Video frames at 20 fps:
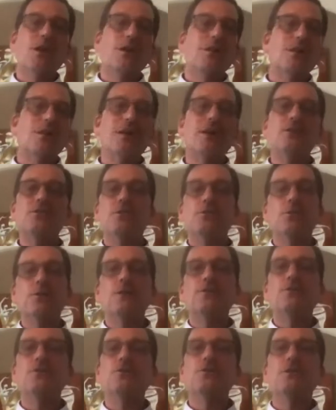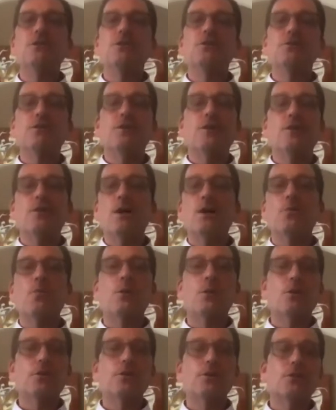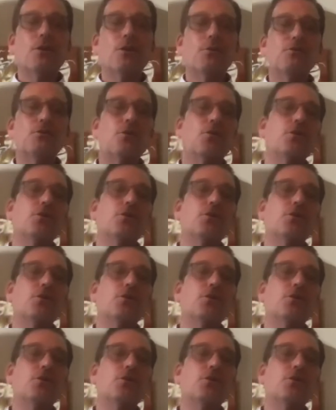links and whatever you need to figure out what all your loans are,